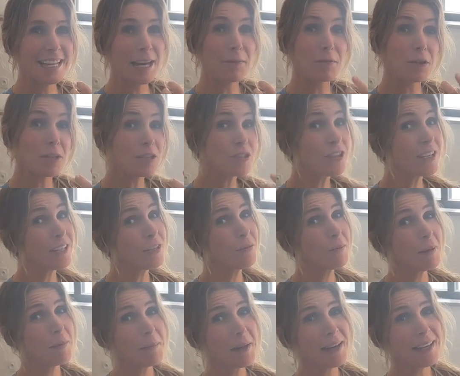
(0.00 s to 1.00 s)
gonna try and go
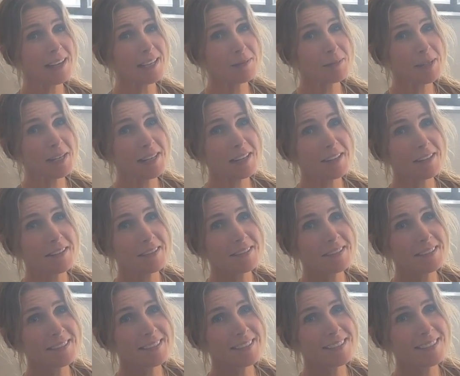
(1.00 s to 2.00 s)
on my bike in a minute though.
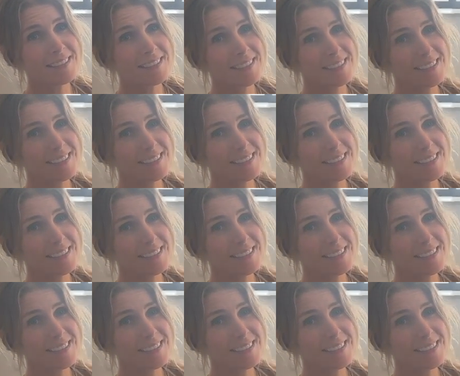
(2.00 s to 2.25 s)
Are you?